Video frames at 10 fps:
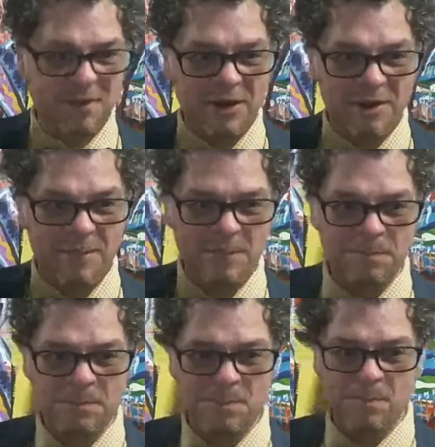right here.
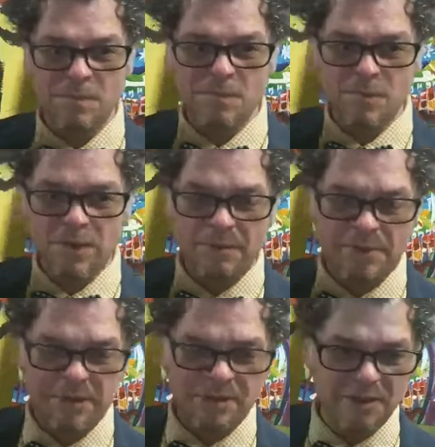I'm
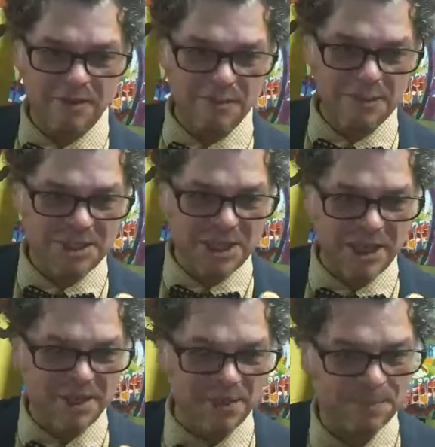going to deliver him to
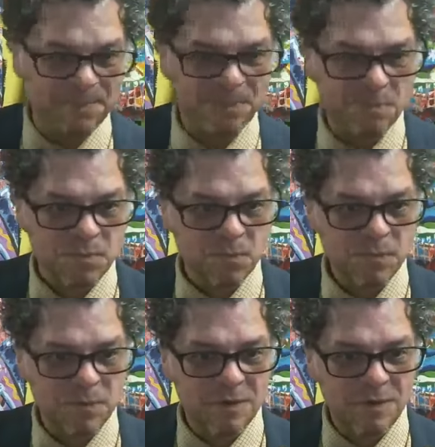Johnny.
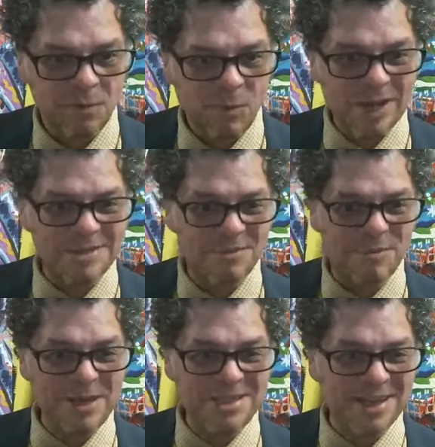
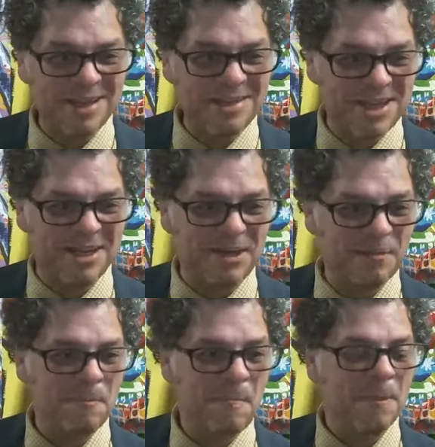Waisan Johnny.
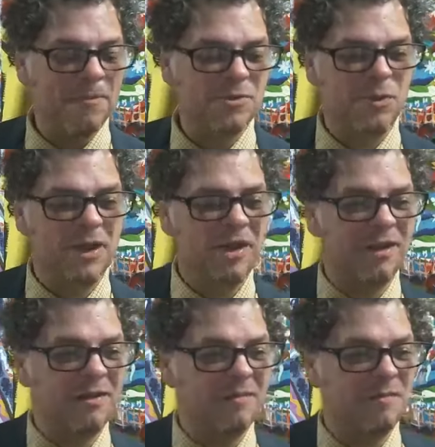So I'm going
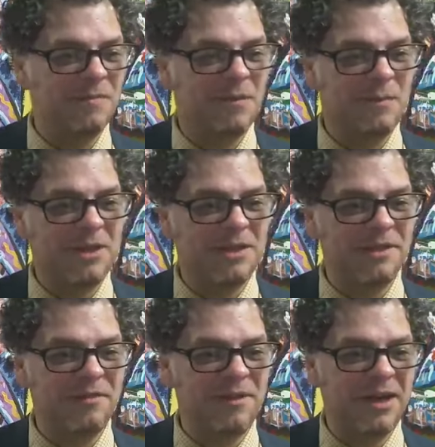to
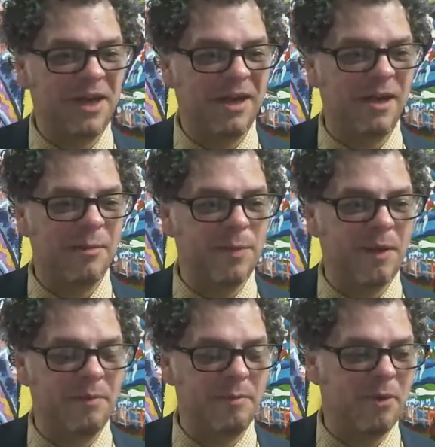deliver and hang out and
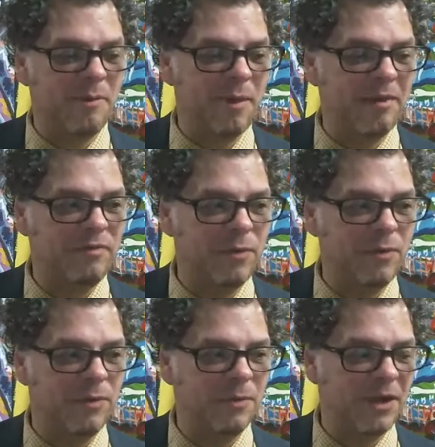probably bring back
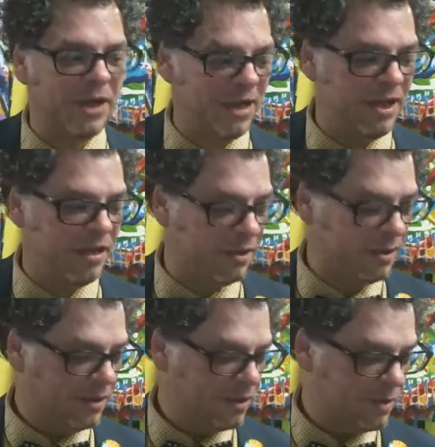food and we're going to eat.
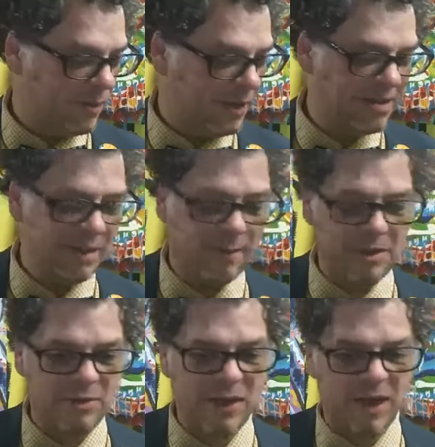So by the time I
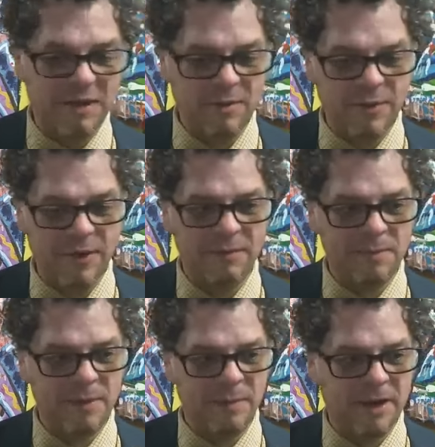do that, it'll
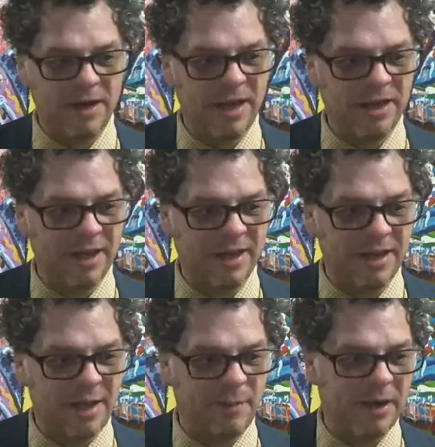be about 9 o'clock at
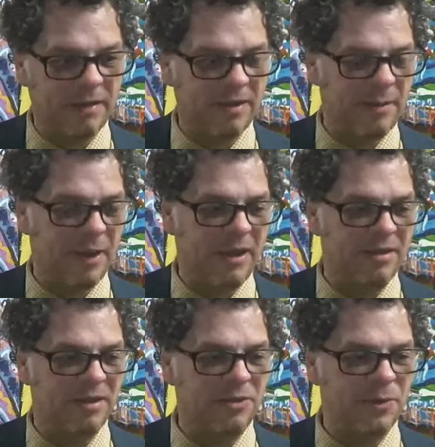night by the time I get
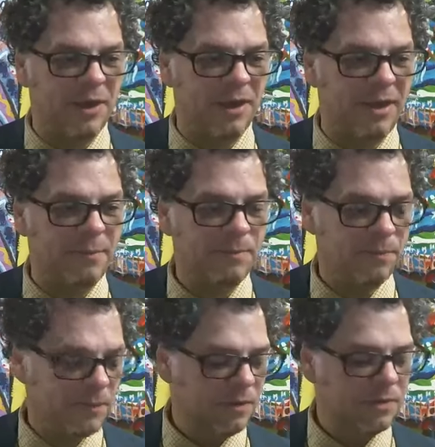done doing all that.
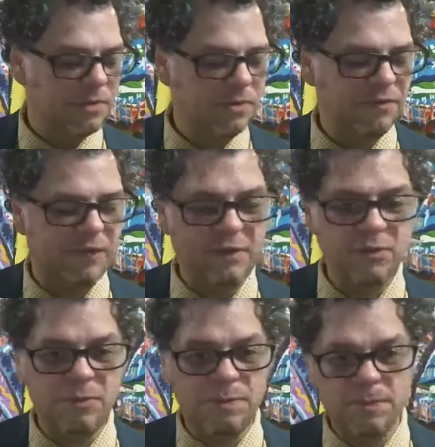So if I do